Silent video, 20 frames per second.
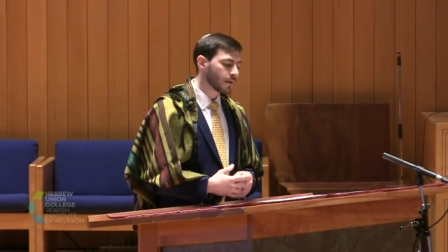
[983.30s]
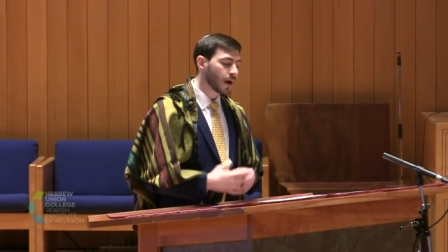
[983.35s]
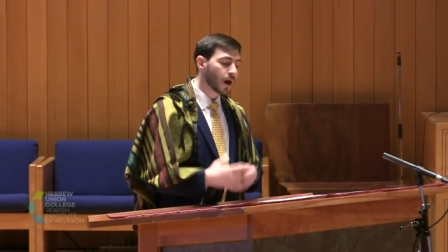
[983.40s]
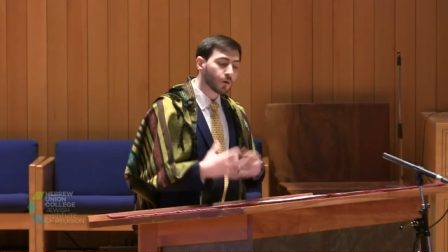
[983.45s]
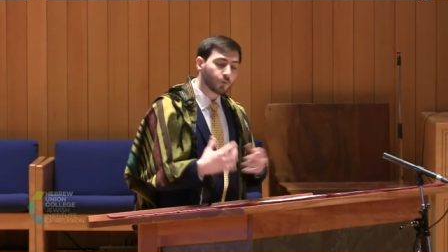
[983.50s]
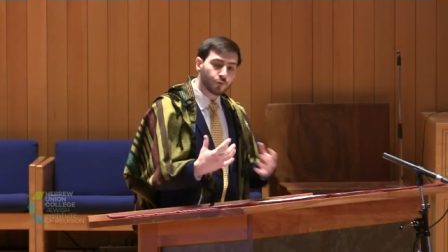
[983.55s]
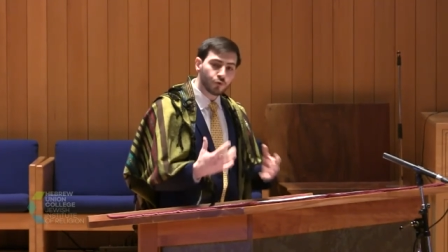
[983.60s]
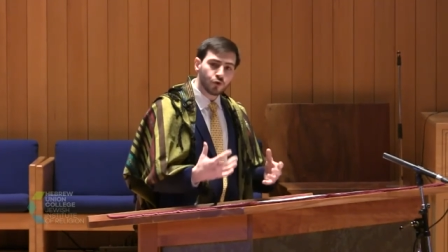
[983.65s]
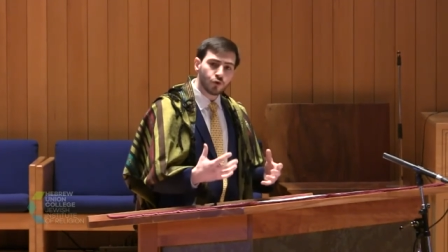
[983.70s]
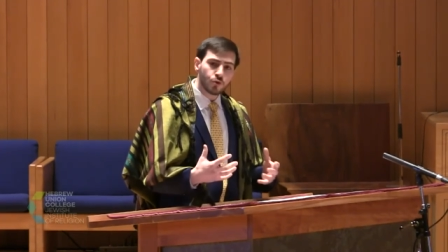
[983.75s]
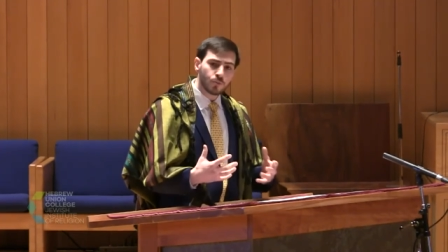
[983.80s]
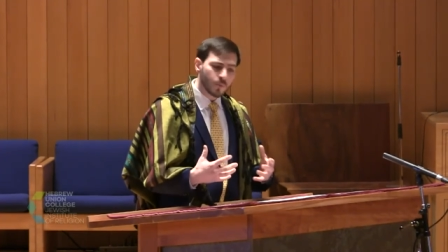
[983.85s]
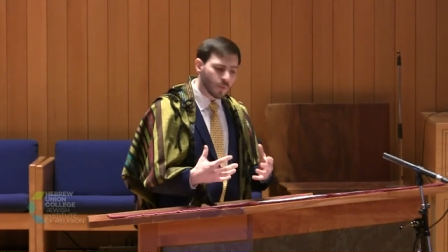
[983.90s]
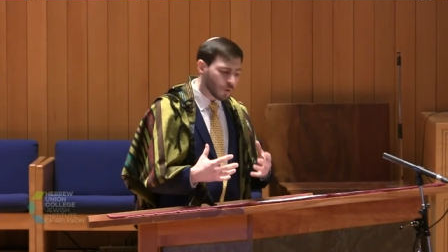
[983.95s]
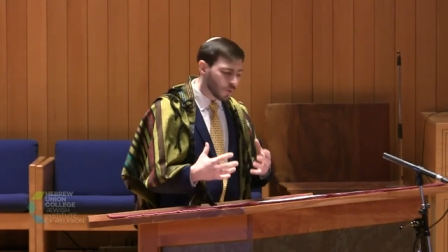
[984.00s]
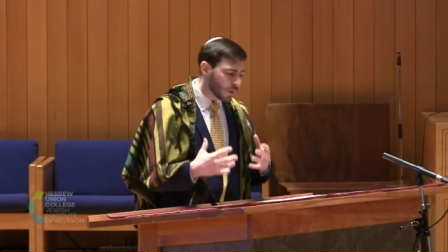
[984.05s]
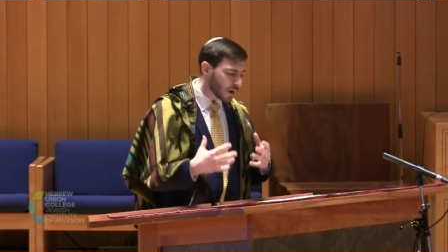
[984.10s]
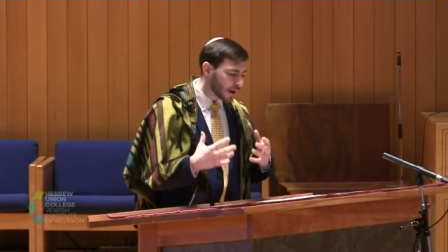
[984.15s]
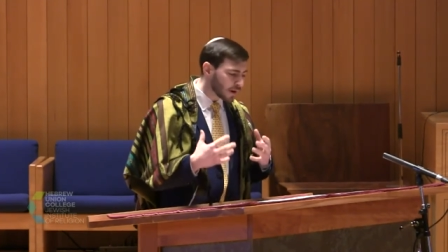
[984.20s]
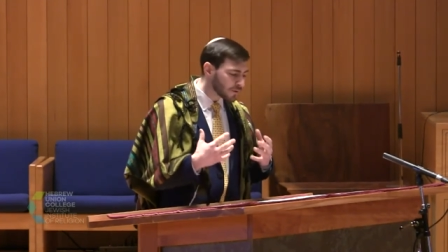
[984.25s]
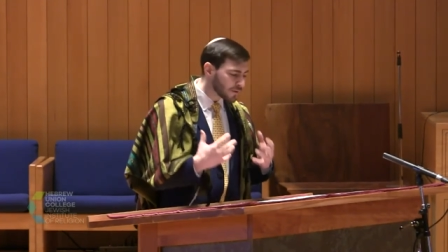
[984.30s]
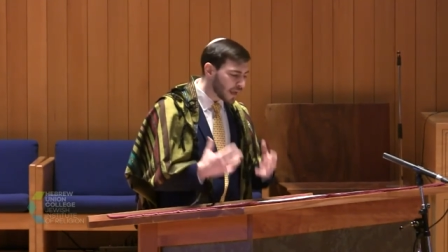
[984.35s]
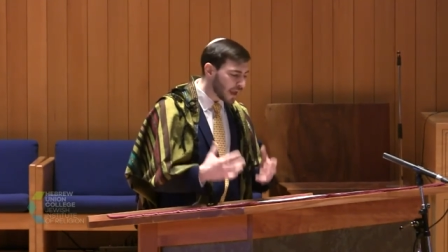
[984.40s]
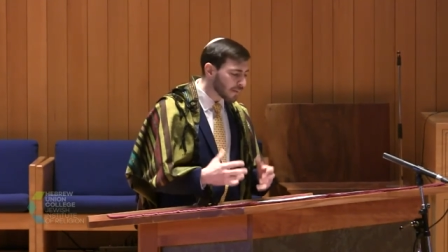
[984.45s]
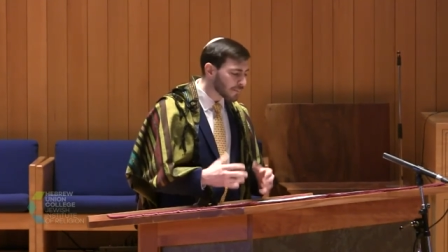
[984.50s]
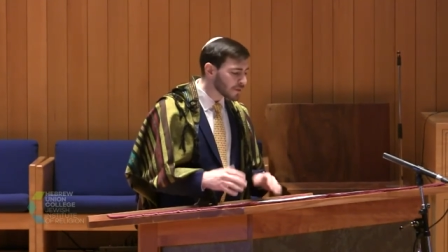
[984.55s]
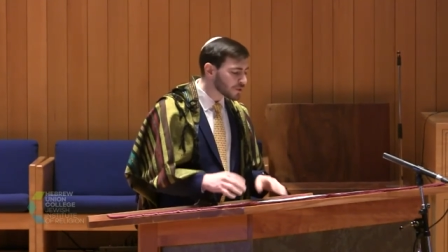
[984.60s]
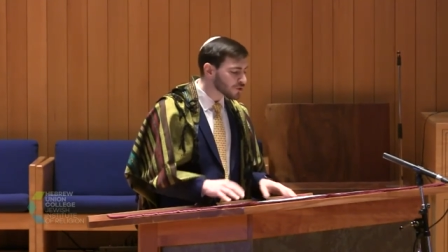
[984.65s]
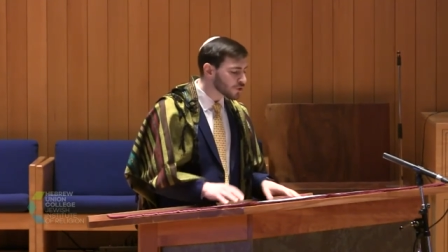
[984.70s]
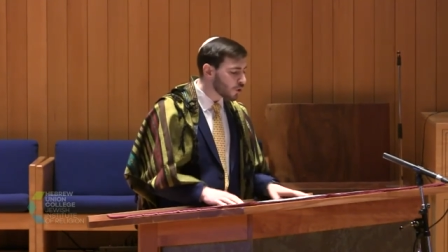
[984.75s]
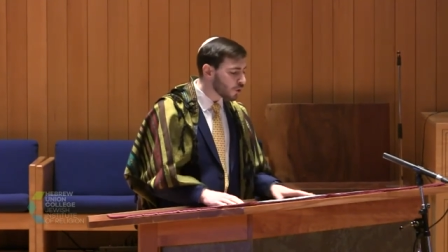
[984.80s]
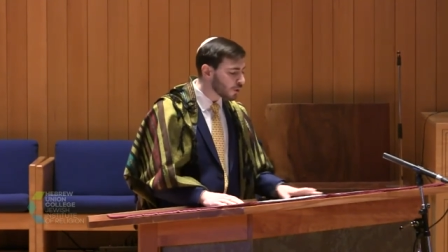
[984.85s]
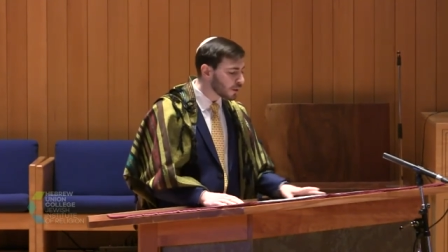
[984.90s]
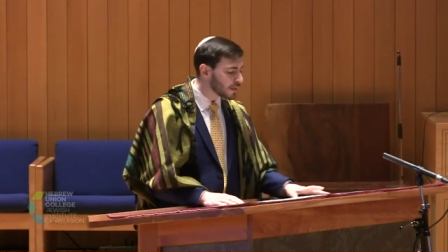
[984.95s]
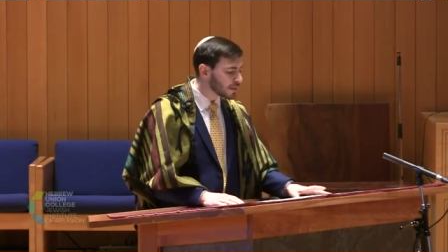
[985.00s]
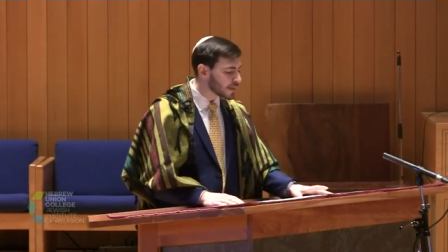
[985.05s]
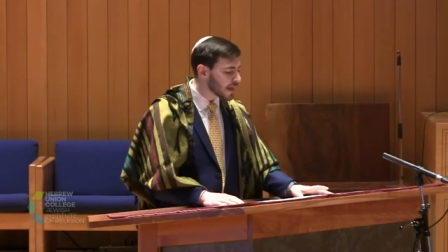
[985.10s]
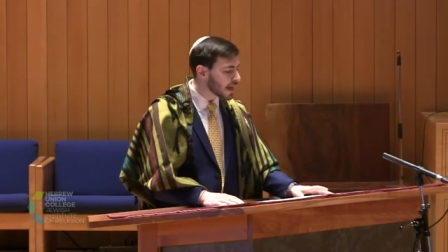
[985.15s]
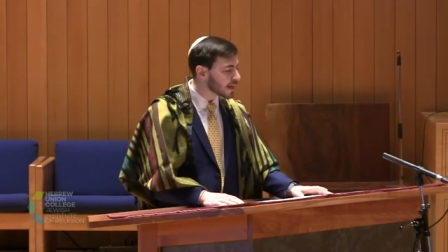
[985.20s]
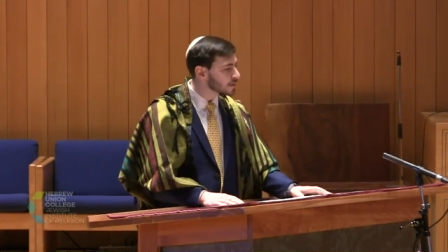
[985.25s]
a room where damaged holy
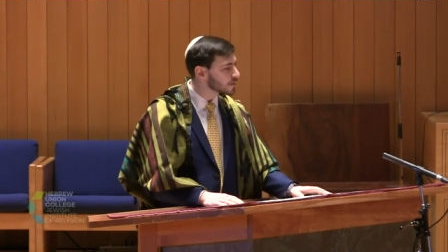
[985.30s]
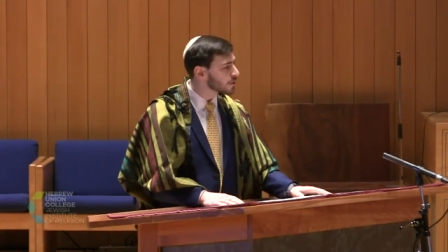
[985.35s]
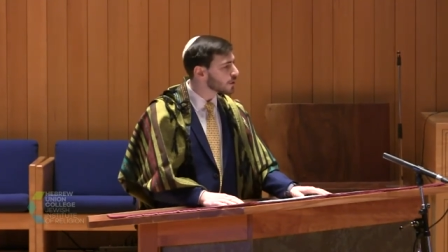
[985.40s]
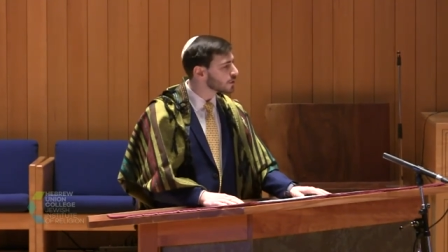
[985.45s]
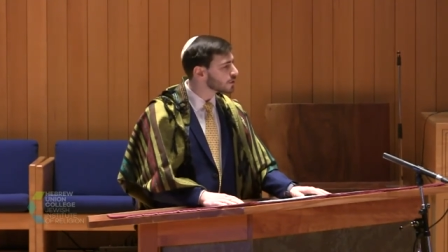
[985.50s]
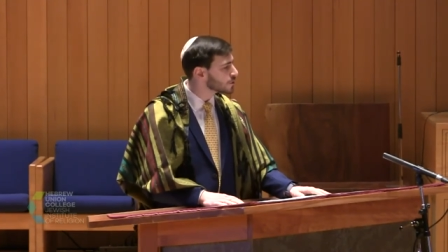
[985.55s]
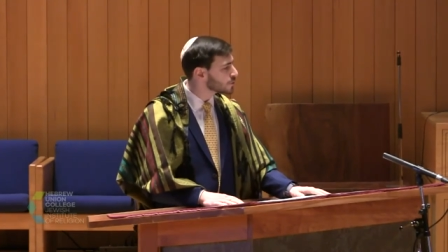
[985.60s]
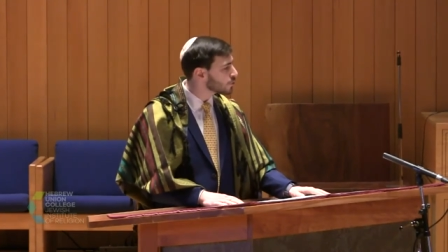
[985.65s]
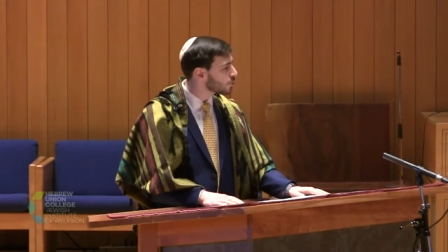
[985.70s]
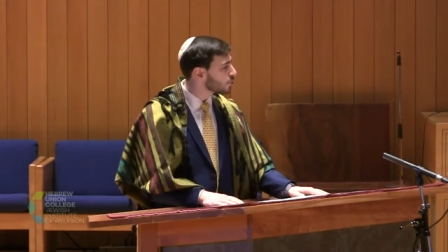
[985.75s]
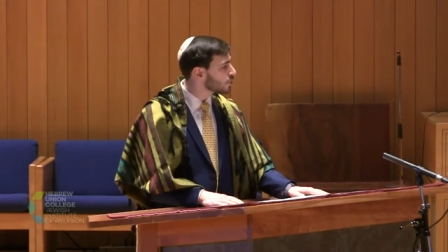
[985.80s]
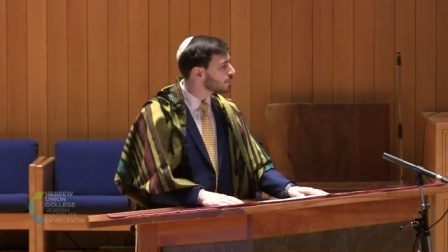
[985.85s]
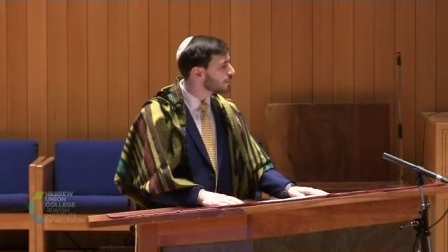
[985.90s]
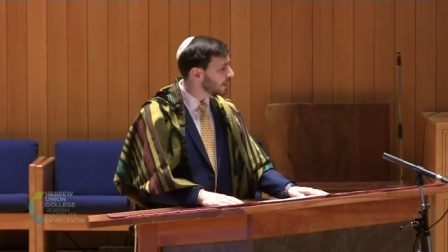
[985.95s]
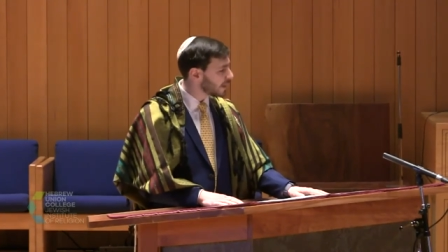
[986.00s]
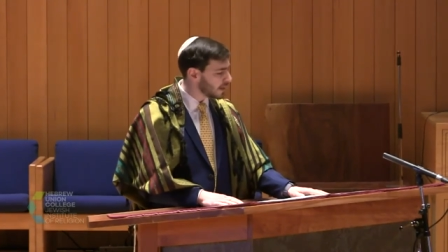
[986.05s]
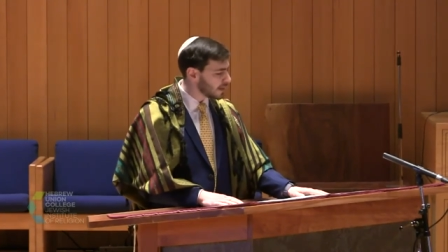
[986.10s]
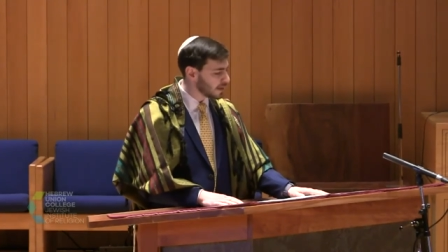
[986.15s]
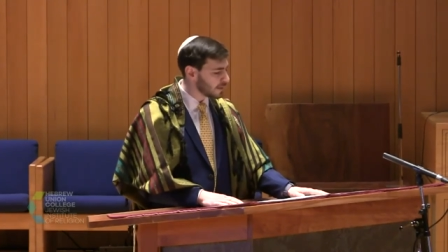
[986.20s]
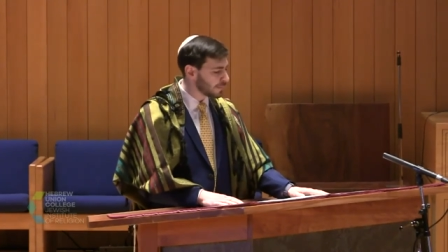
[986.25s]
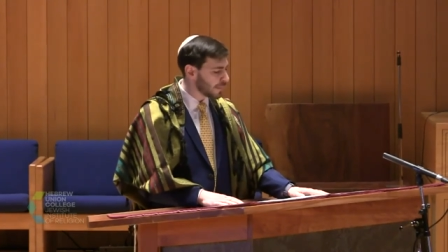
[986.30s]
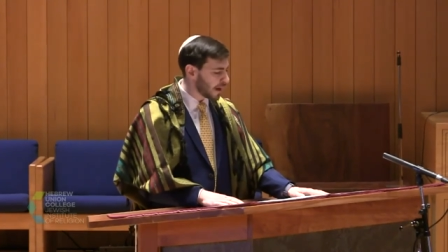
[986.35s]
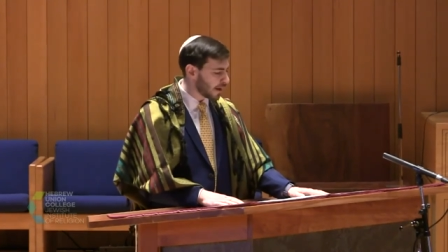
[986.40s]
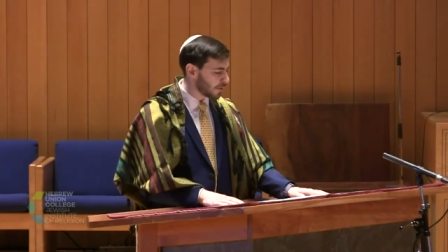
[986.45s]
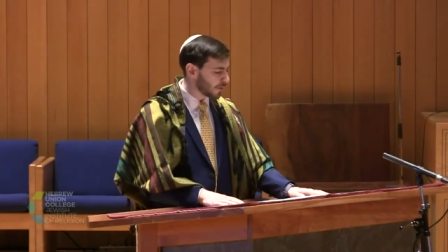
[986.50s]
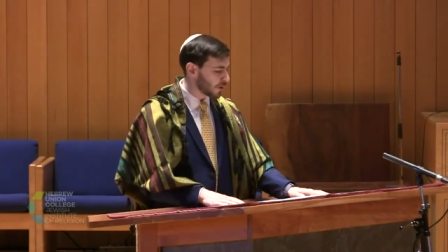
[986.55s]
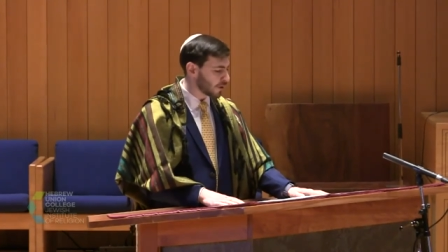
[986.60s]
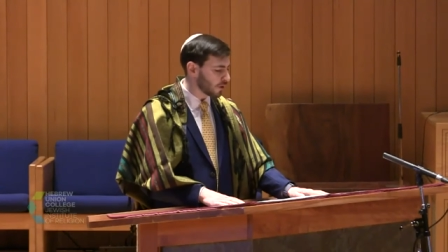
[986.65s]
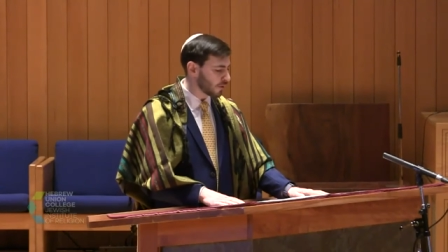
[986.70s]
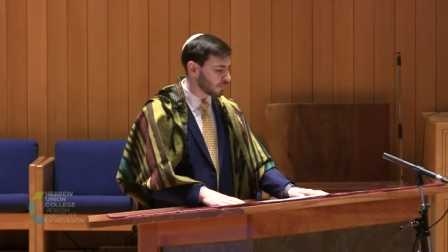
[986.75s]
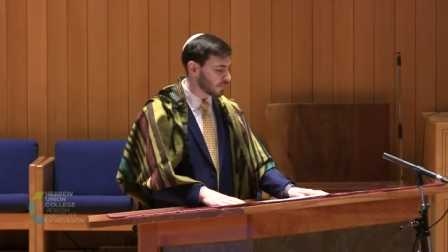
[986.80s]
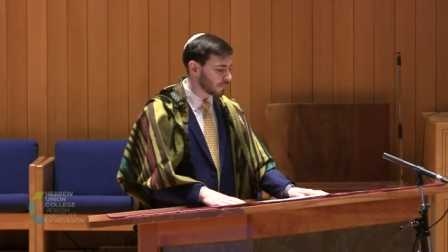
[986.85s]
texts are stored pending burial.